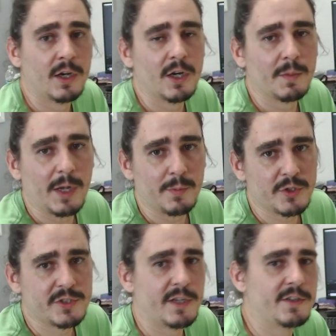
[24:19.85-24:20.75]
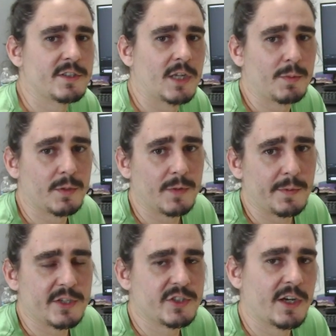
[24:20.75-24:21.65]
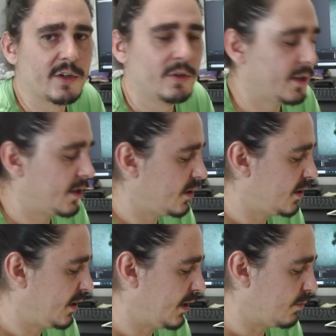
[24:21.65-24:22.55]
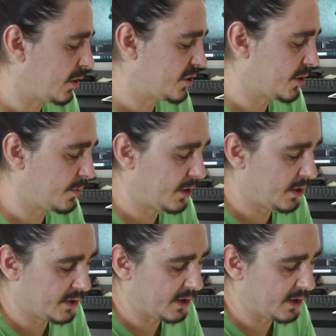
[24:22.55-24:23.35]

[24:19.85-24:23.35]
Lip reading: I appreciate you stopping by my channel and watching me